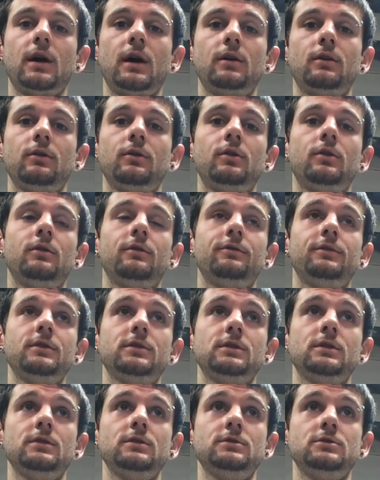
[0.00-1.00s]
I don't know if
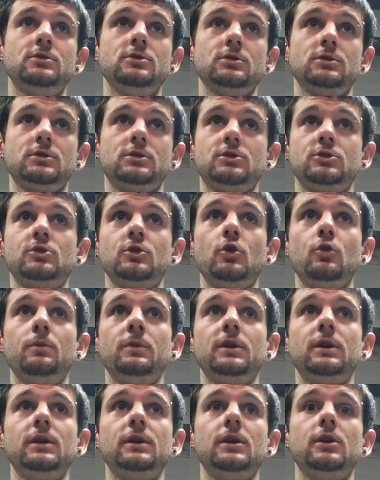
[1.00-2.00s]
this is just so
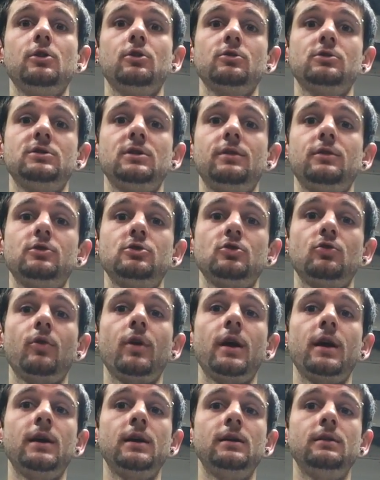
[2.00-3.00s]
many years in the
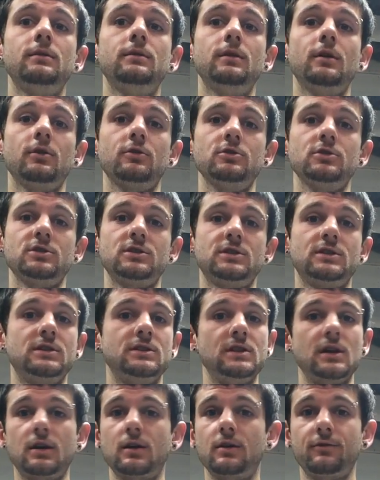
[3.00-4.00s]
trade, they're just
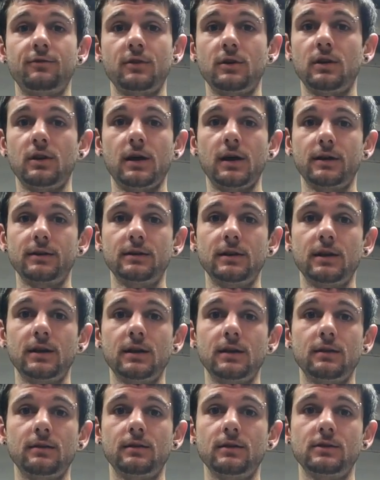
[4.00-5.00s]
sick of collecting
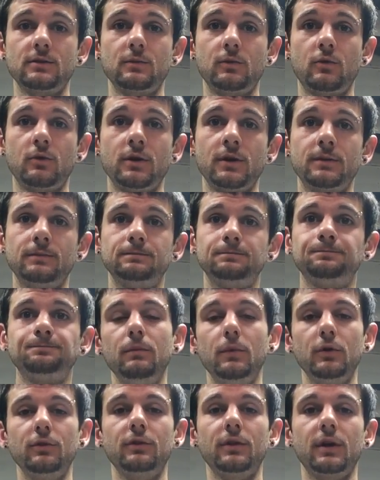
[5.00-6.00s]
it at this point.
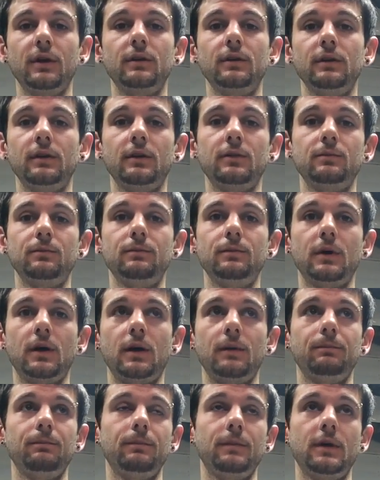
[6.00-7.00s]
Most likely,
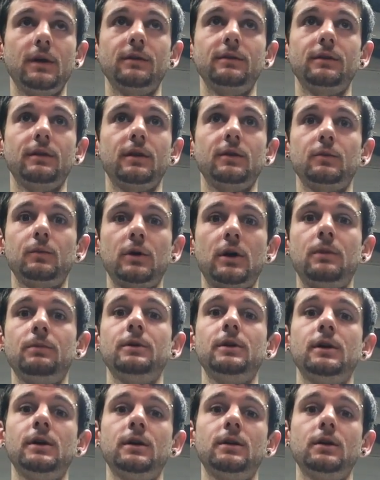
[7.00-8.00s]
I'm guessing that's
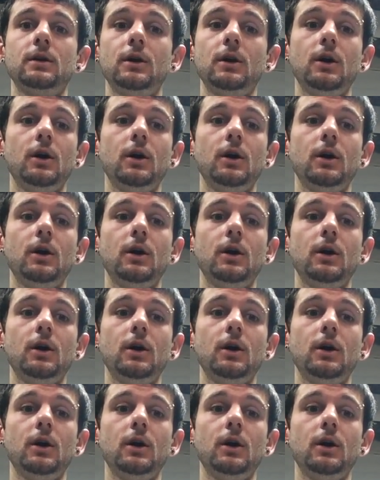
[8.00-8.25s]
probably it.